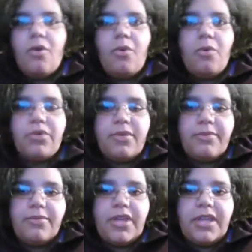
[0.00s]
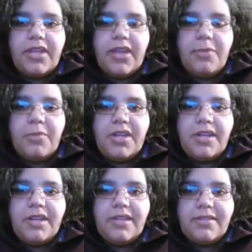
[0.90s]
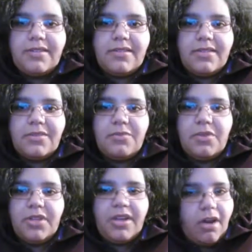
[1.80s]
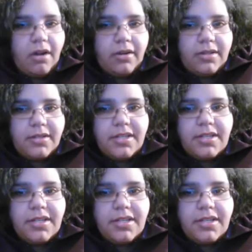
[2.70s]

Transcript: or the in-game money because it's really hard.